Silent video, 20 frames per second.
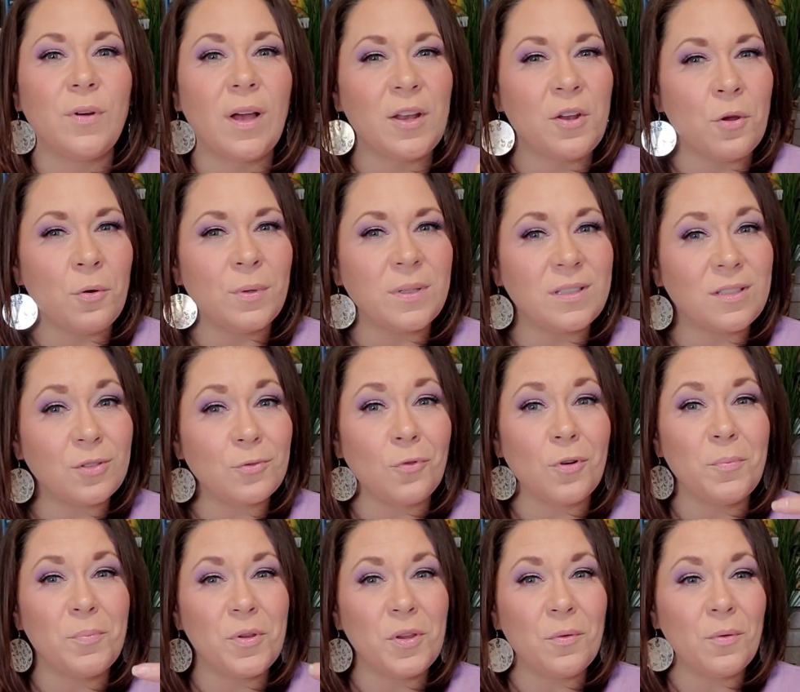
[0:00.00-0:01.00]
I know it's
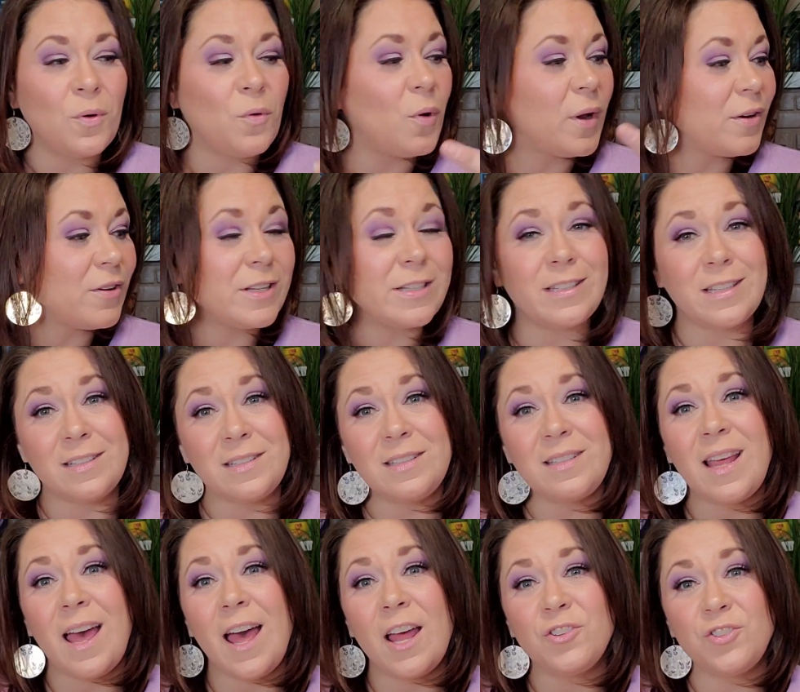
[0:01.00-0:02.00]
Scorpio, Aquarius, and
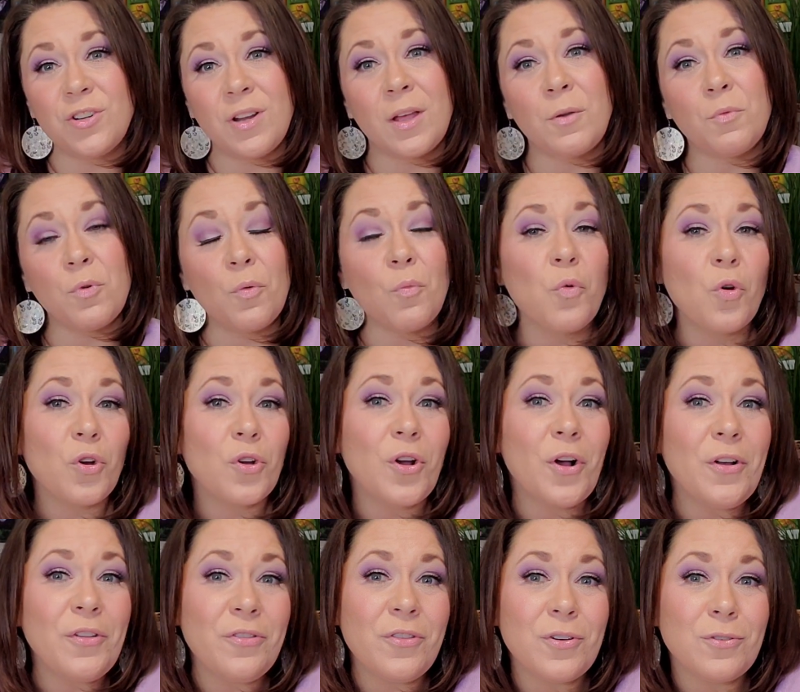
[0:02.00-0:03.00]
Sag, and I will work
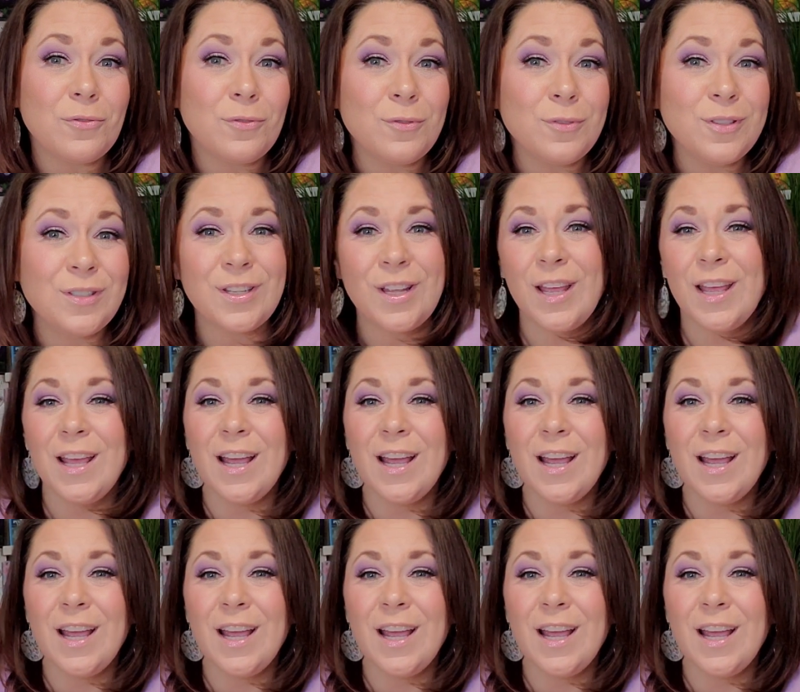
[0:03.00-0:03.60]
on those.